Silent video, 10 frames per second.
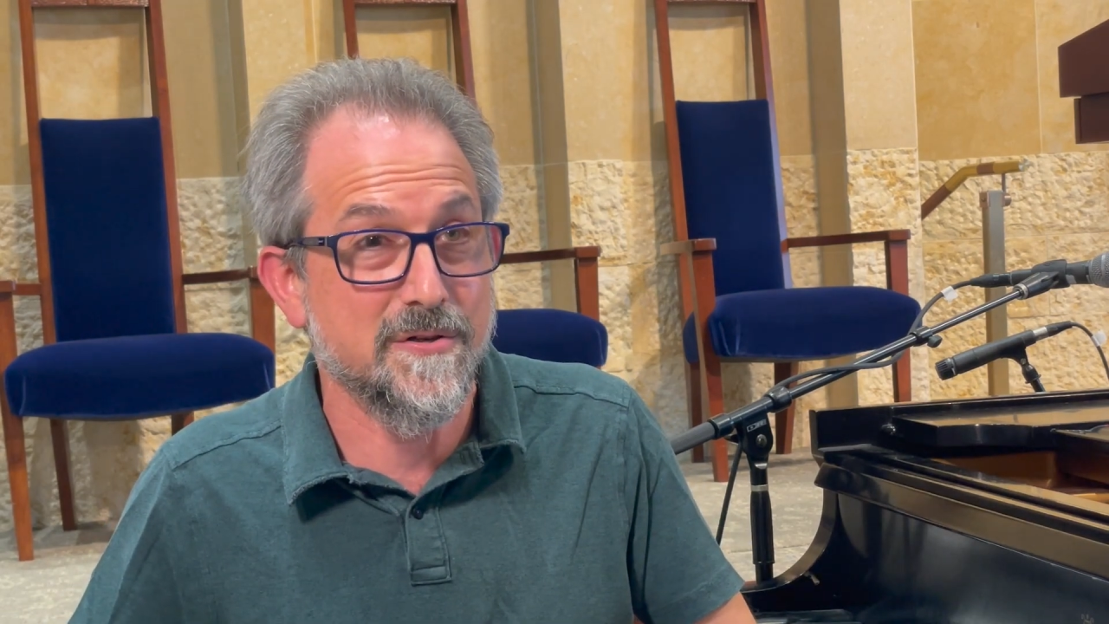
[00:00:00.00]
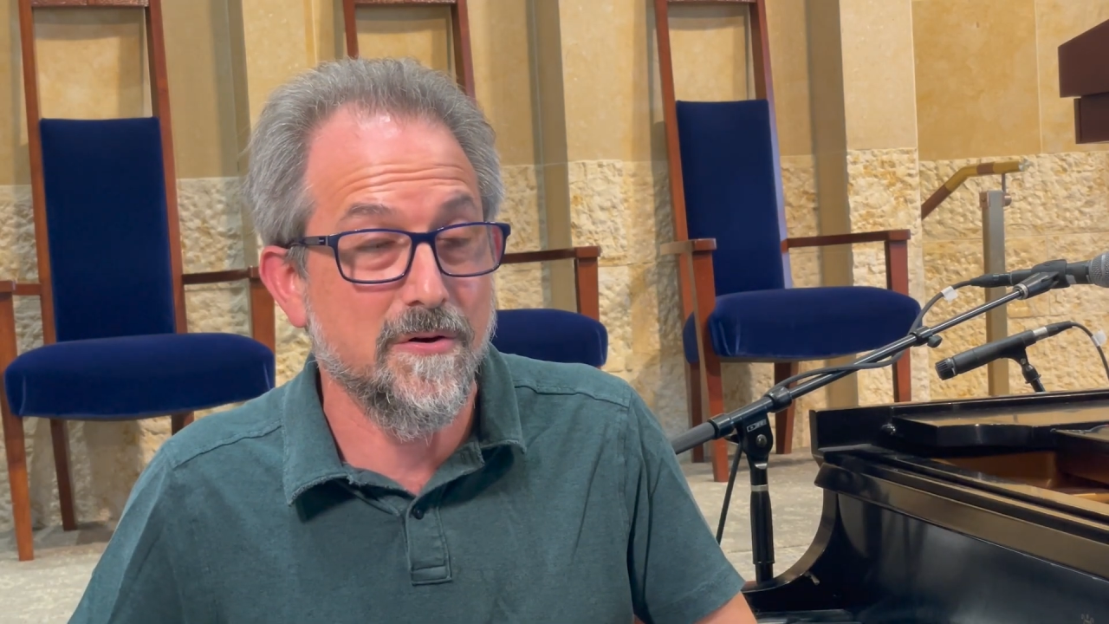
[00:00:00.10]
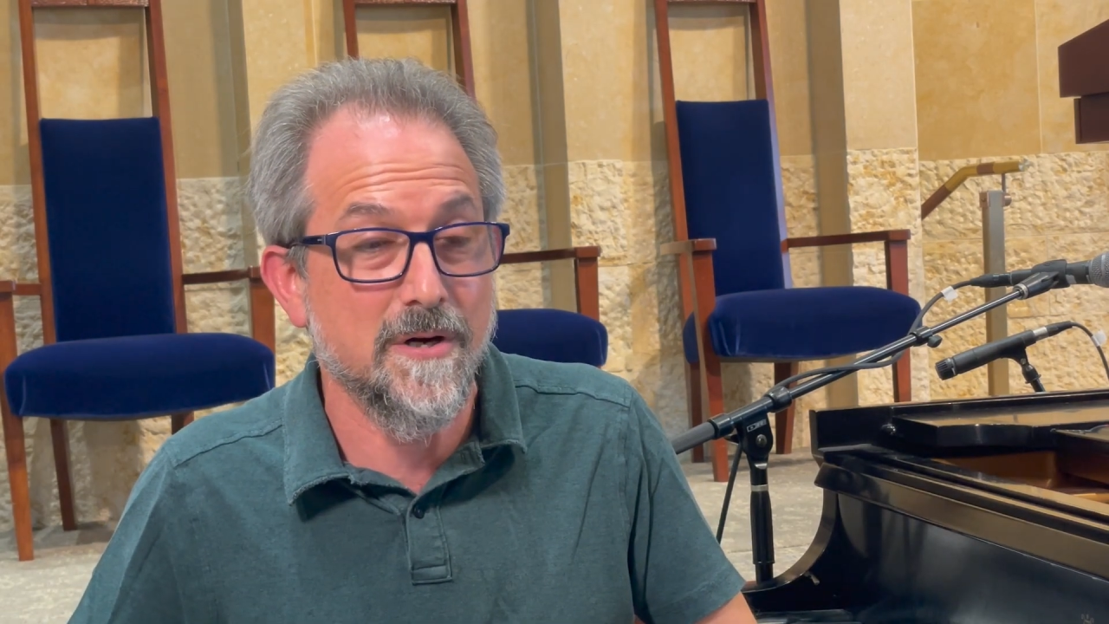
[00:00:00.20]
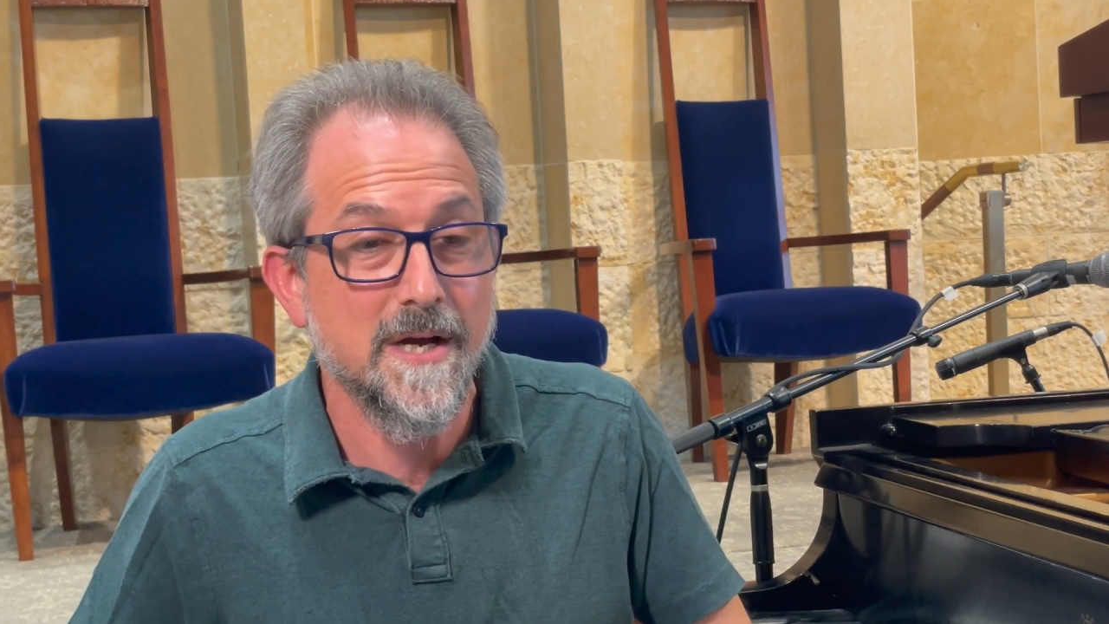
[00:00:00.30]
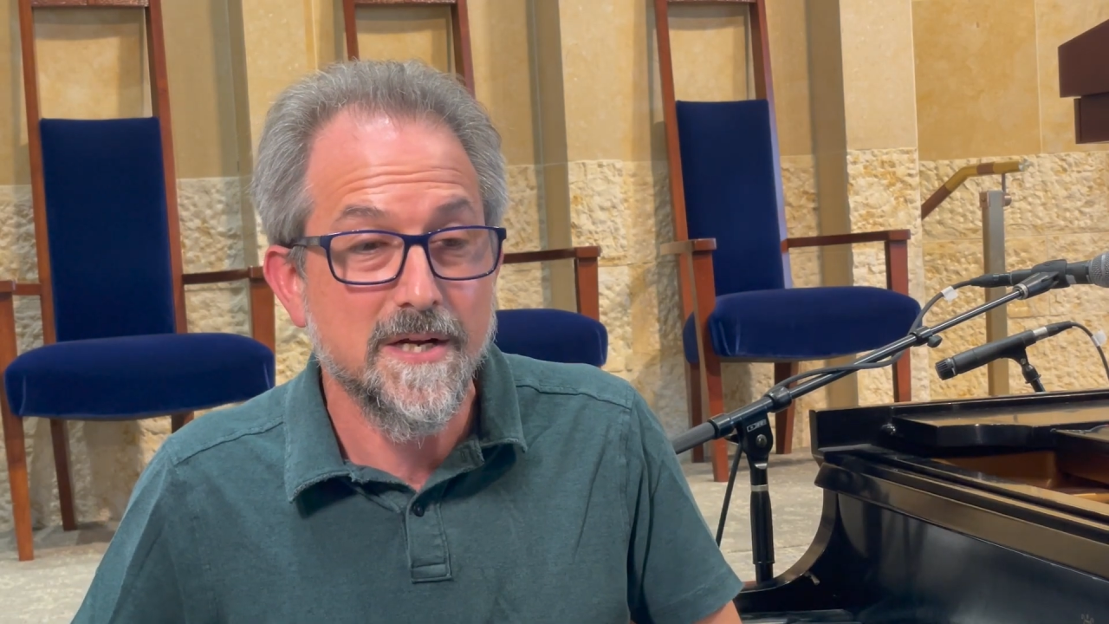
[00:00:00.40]

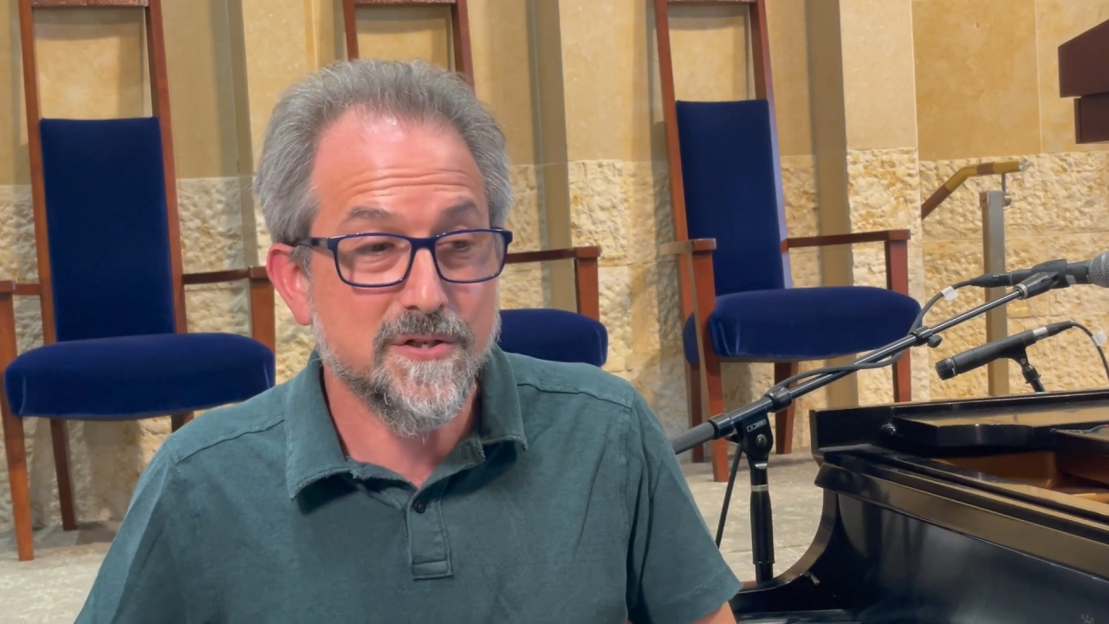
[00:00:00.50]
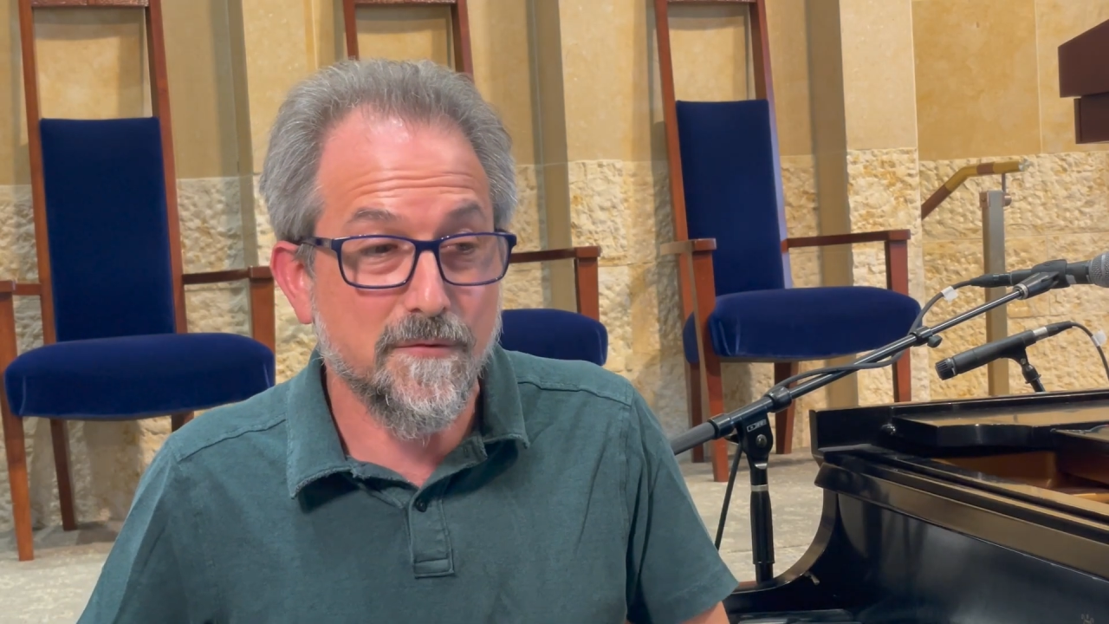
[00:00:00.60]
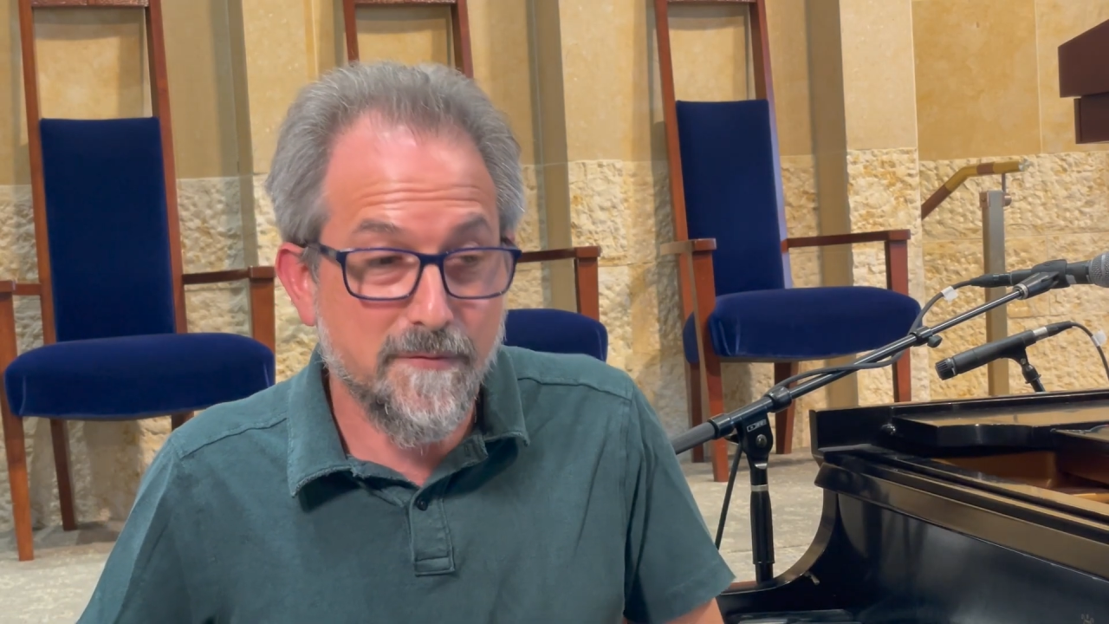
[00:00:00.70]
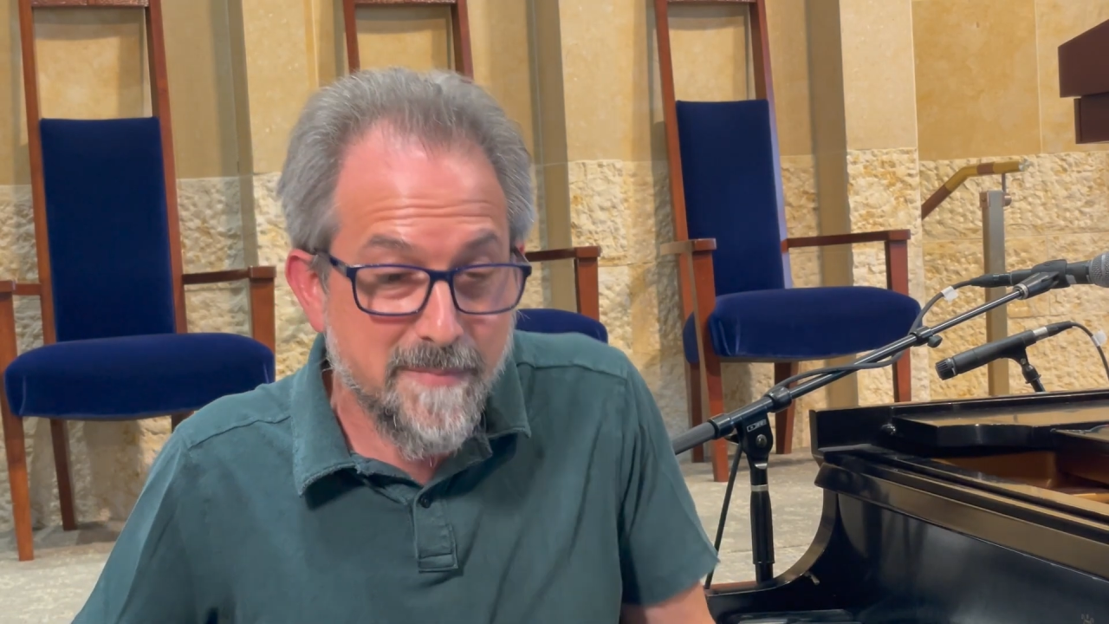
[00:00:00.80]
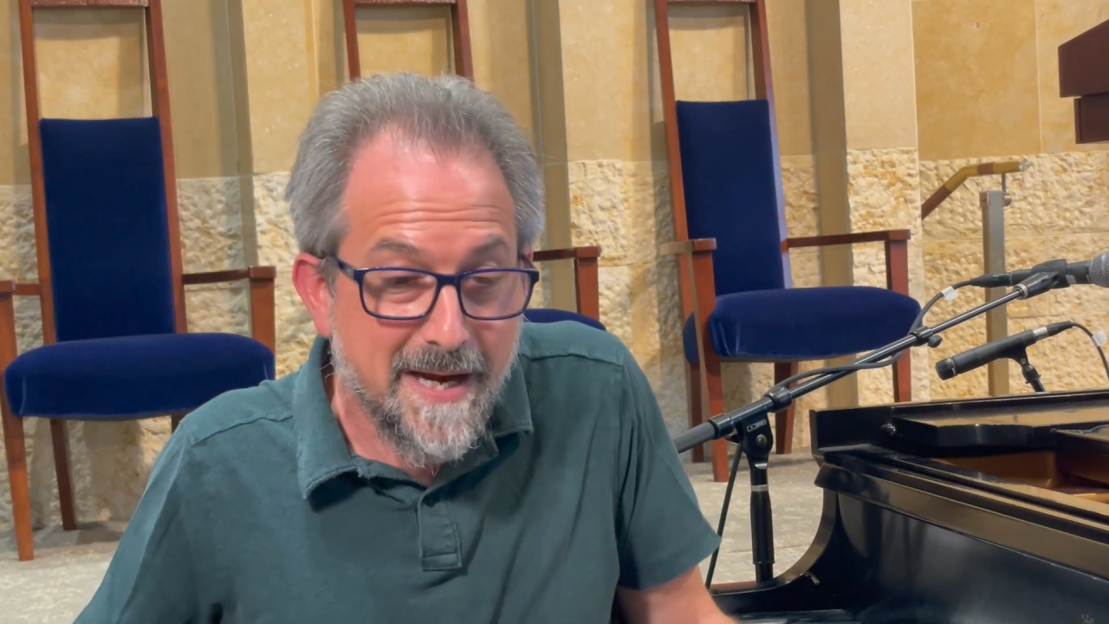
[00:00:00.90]
So
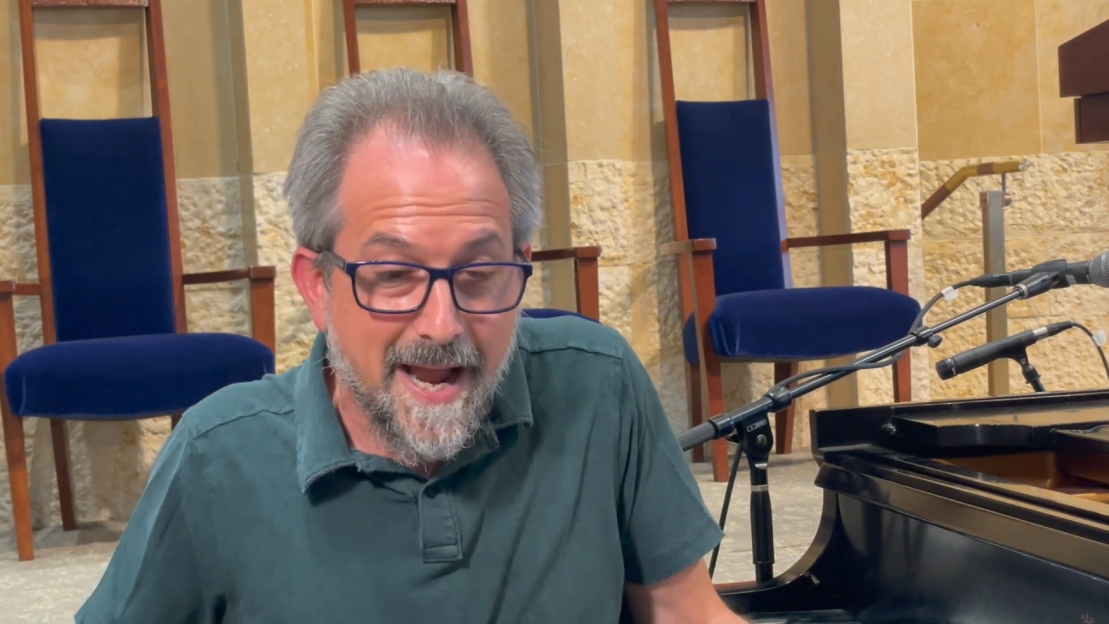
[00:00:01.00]
for me,